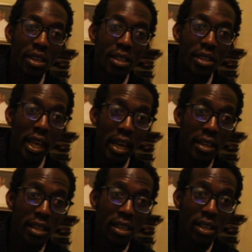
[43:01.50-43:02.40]

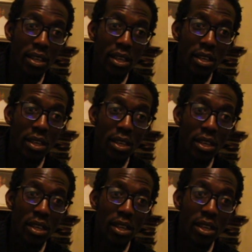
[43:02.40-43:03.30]
then
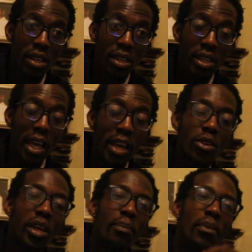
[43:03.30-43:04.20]

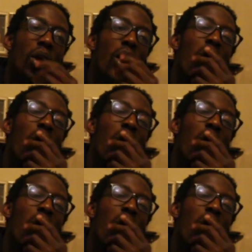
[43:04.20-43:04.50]
you can be like,